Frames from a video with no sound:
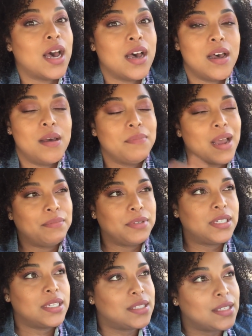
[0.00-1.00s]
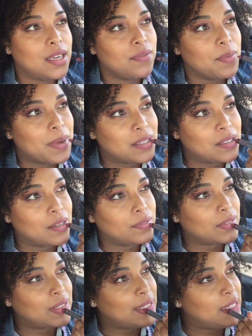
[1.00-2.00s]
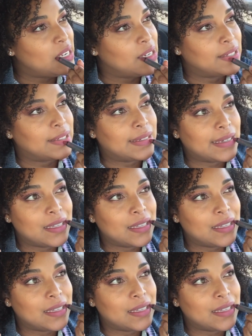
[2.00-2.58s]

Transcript: Um, I'm just giving myself a year